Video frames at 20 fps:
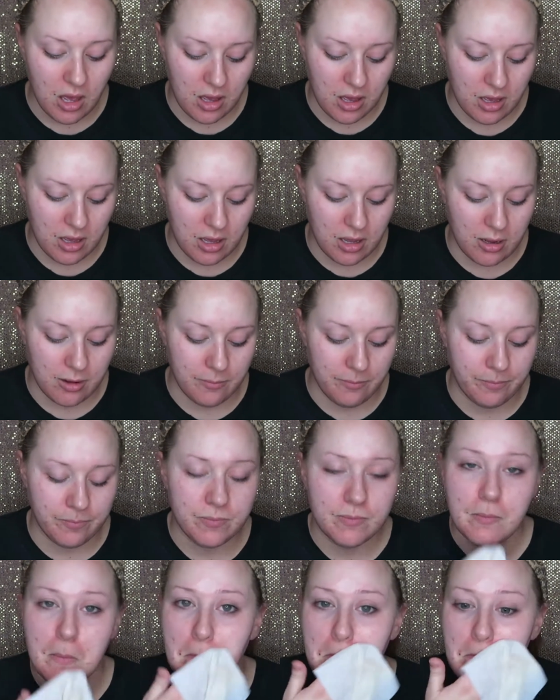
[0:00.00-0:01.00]

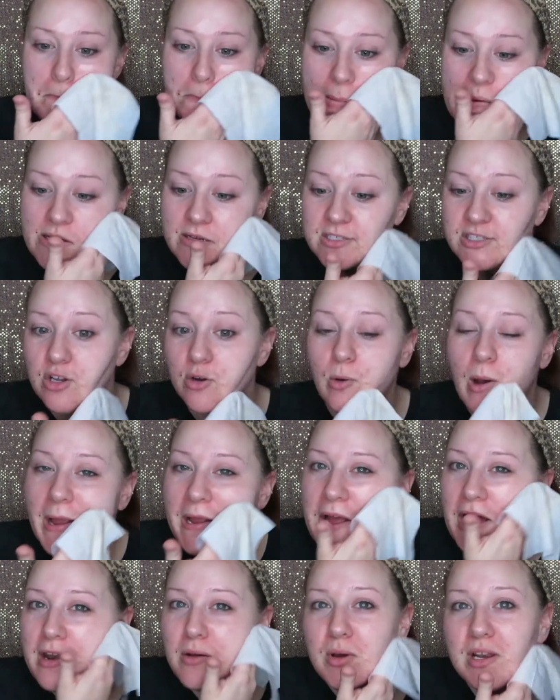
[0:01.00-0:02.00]
So
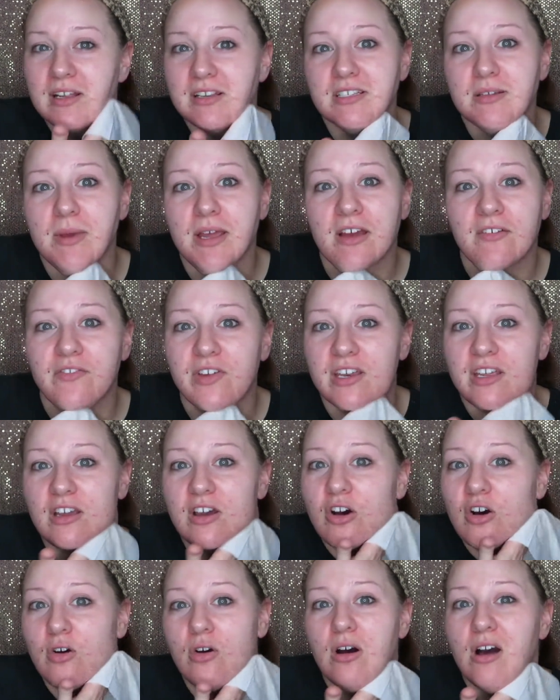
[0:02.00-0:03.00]
I kind of wanted to make a
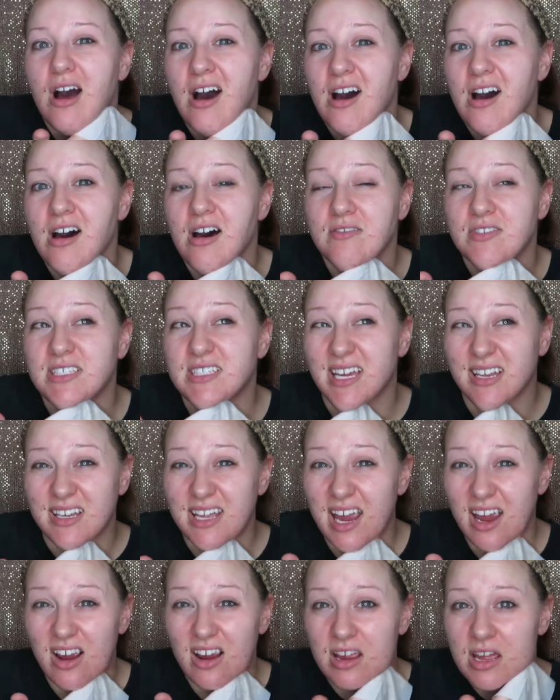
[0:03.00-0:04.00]
video of
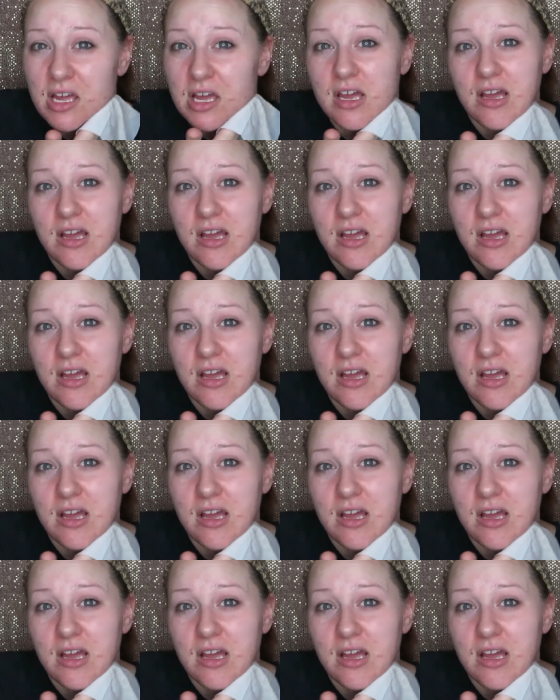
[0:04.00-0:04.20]
skincare